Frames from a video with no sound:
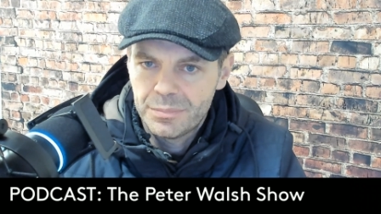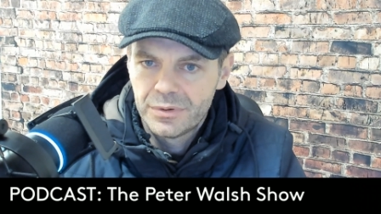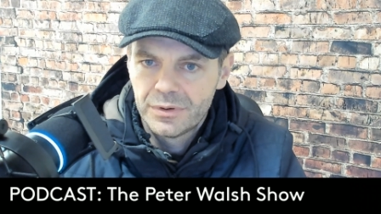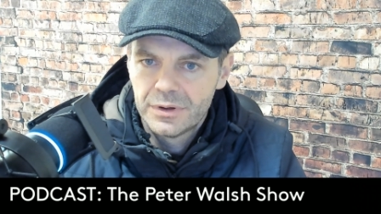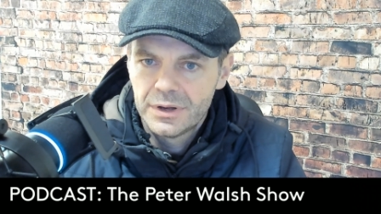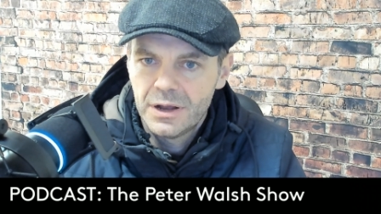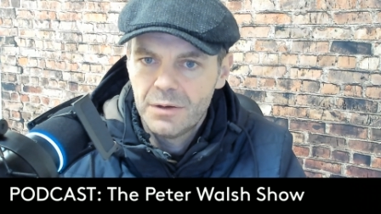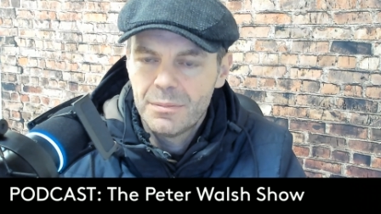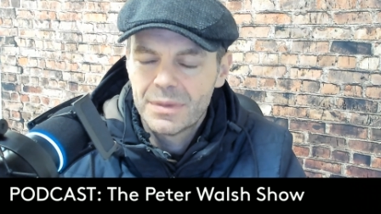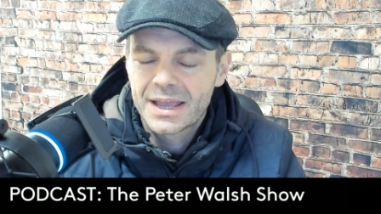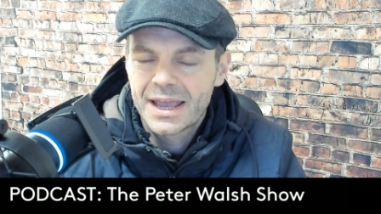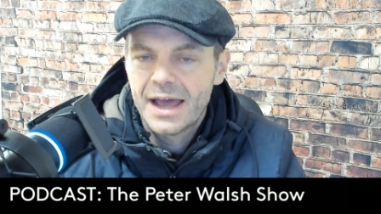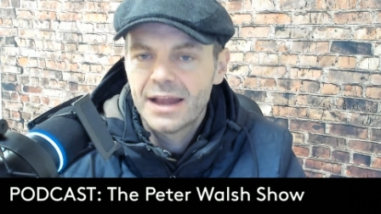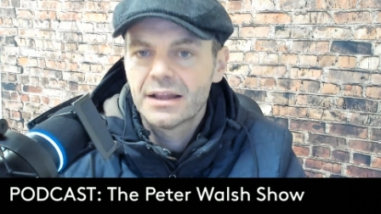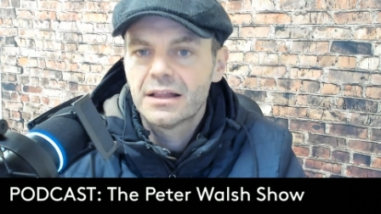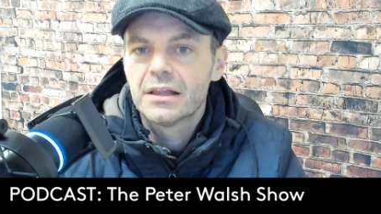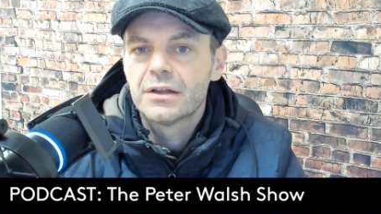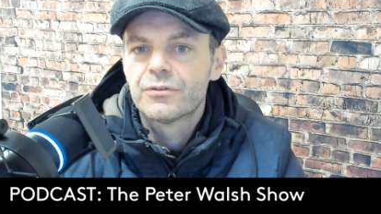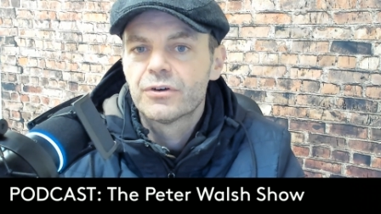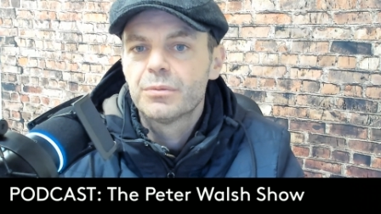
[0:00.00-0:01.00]
Now, mechanical
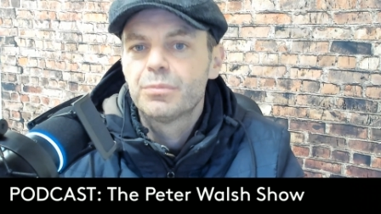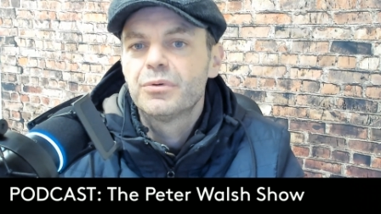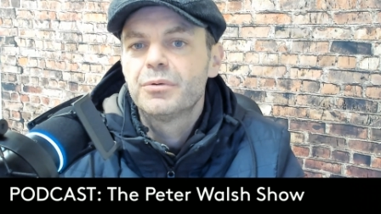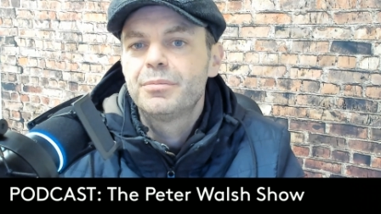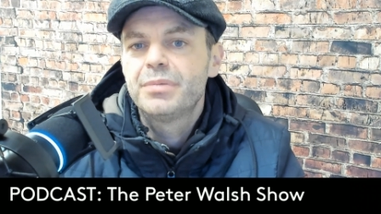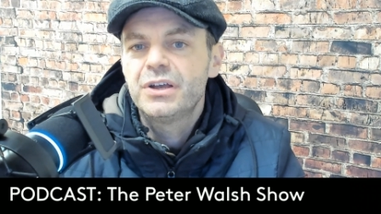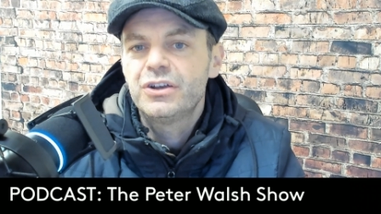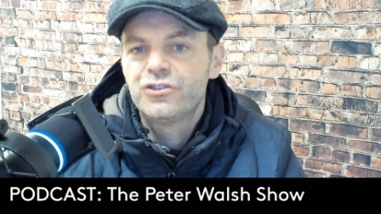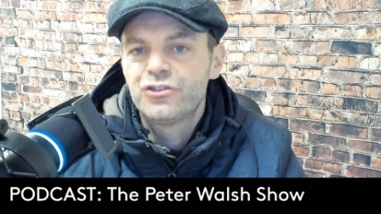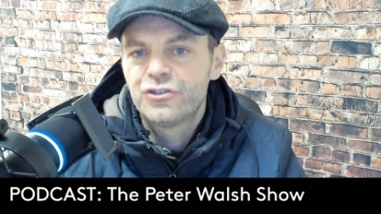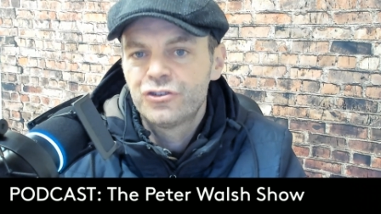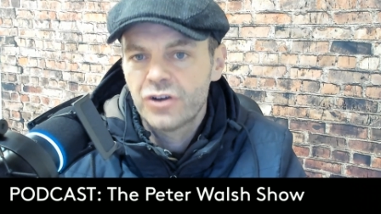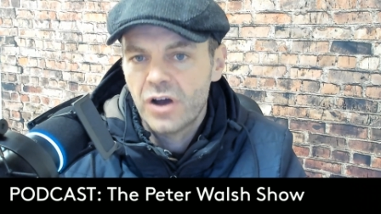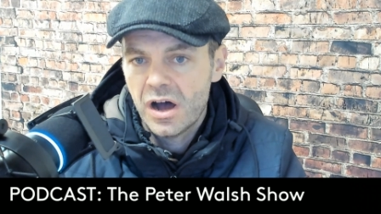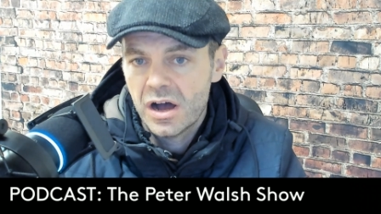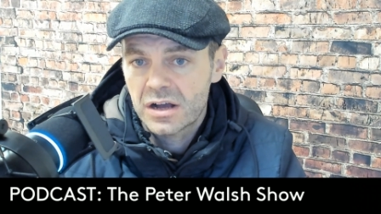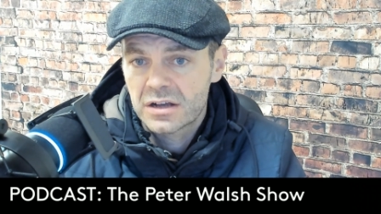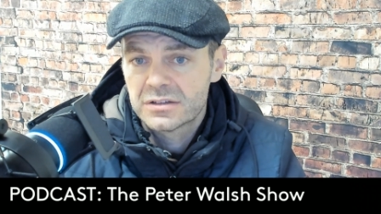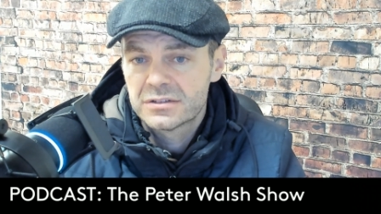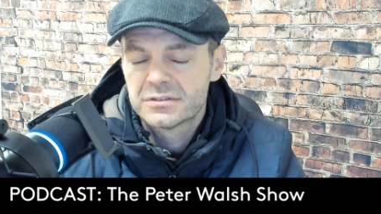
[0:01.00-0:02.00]
grip would be
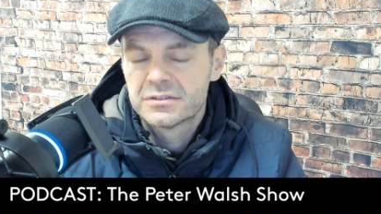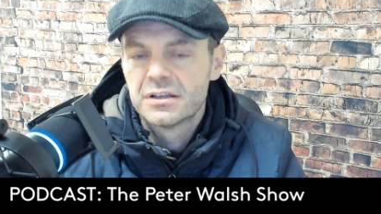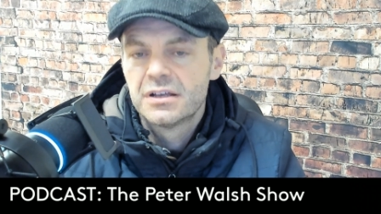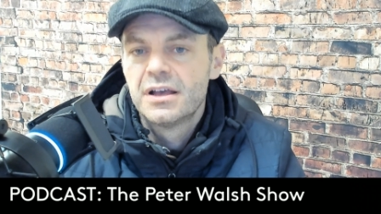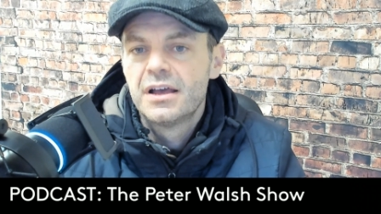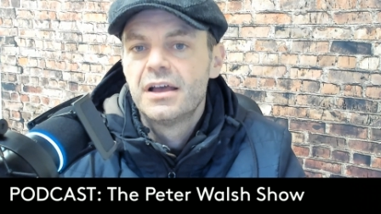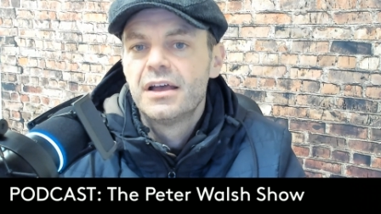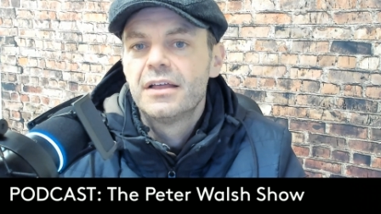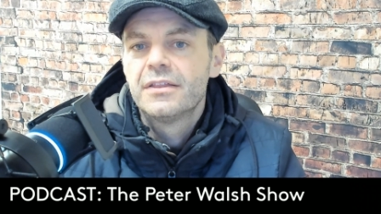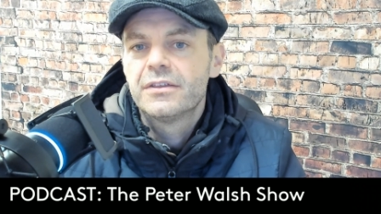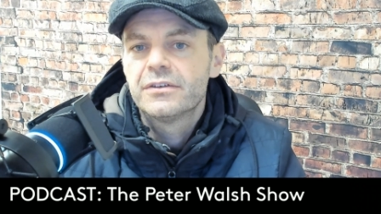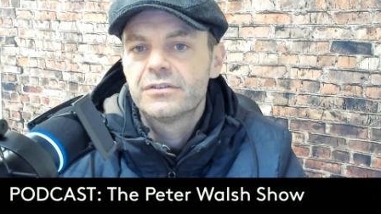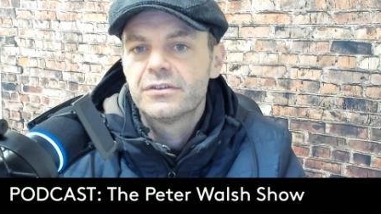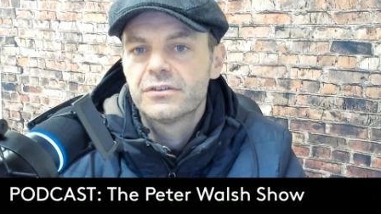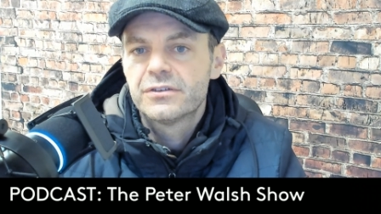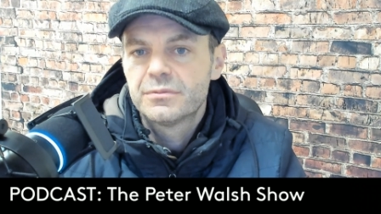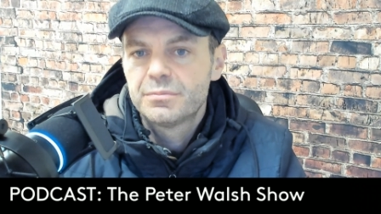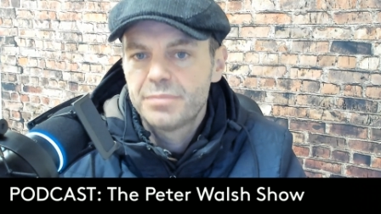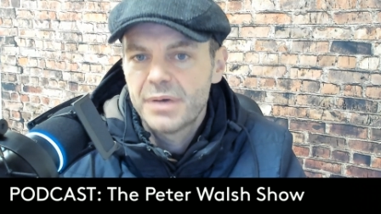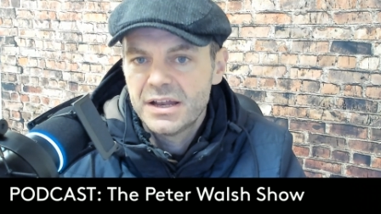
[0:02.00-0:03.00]
shocks, the
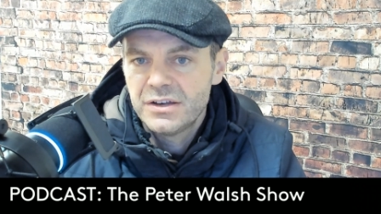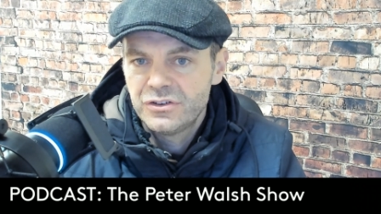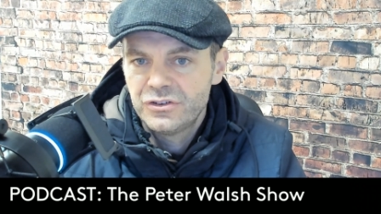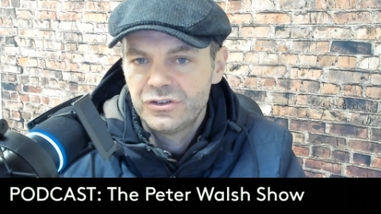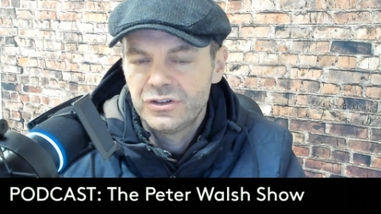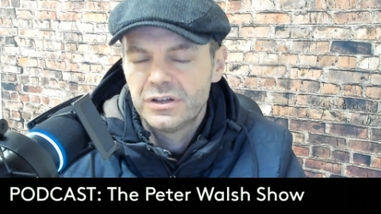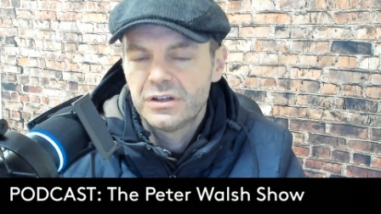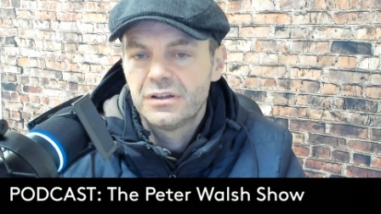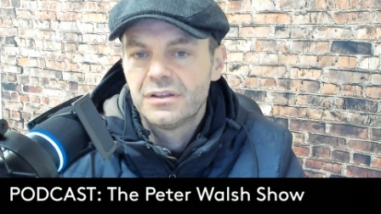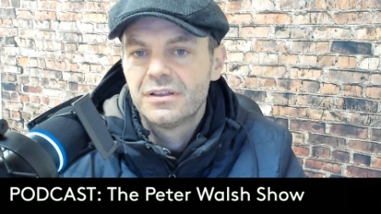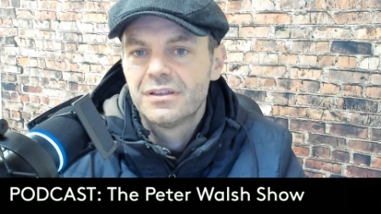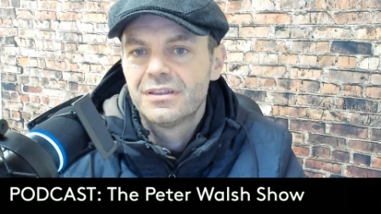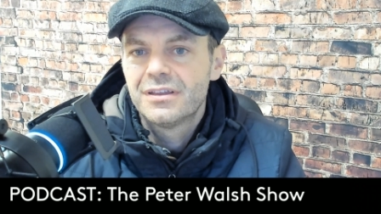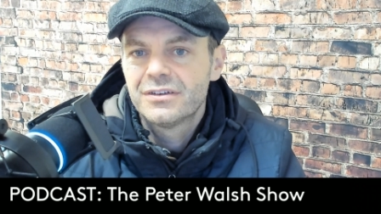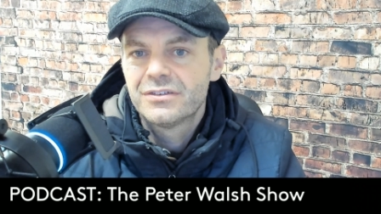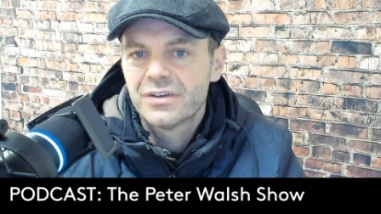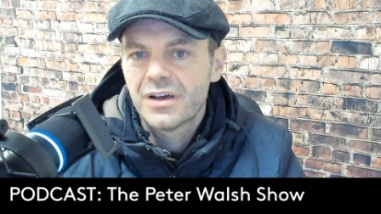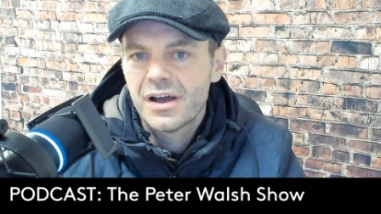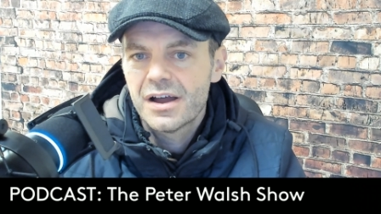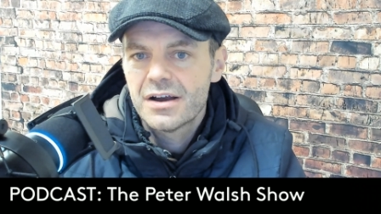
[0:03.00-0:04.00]
suspension, the
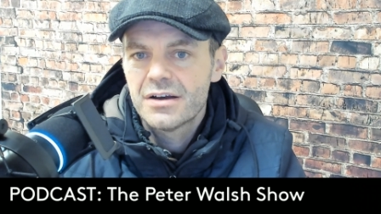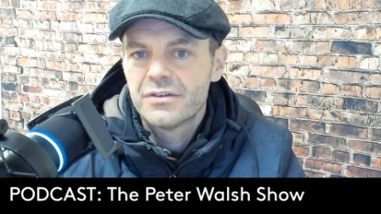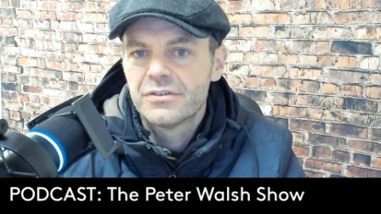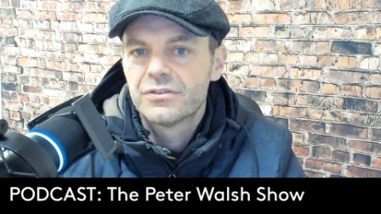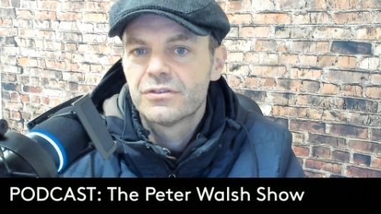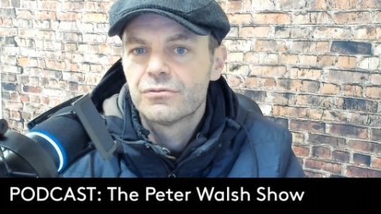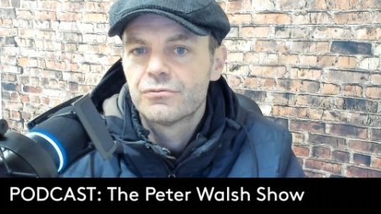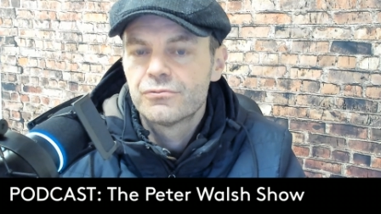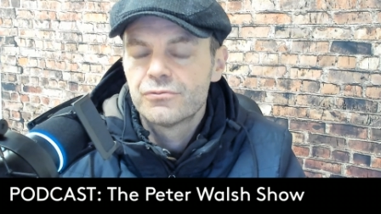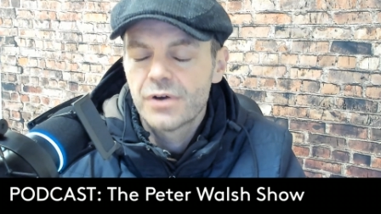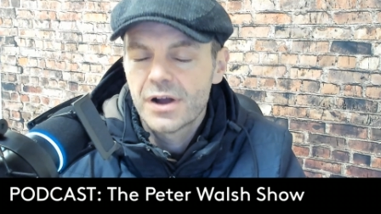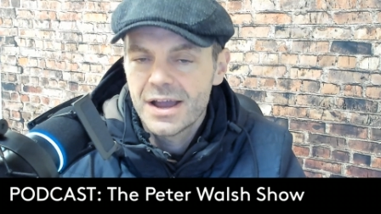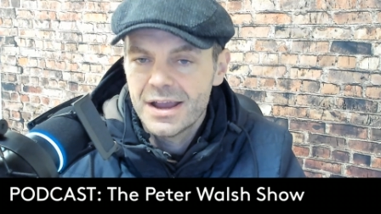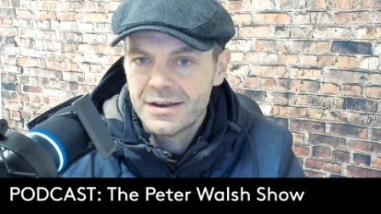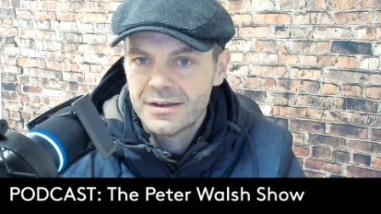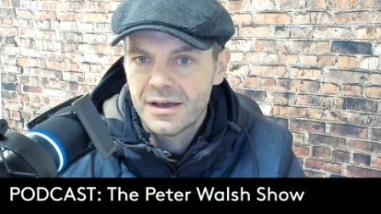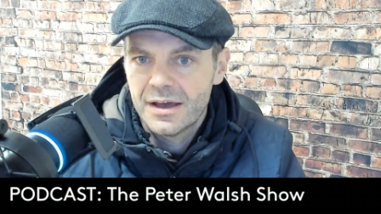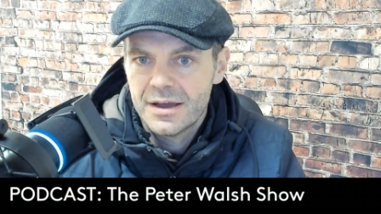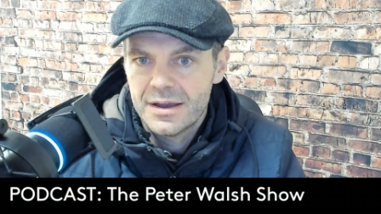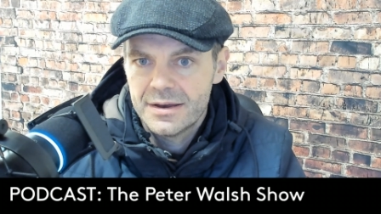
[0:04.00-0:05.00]
tires, the ride
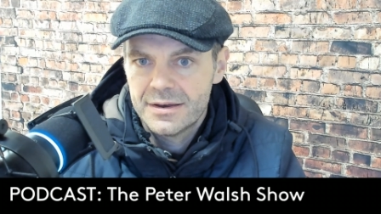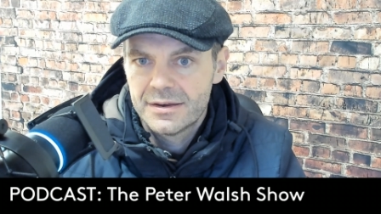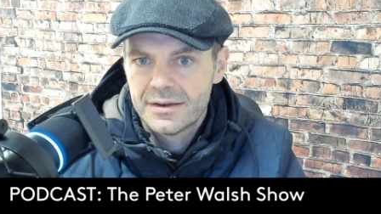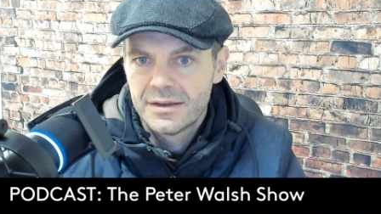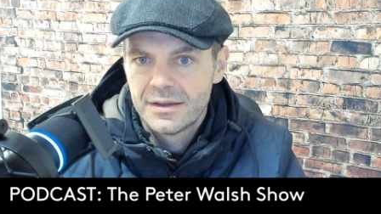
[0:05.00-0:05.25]
height.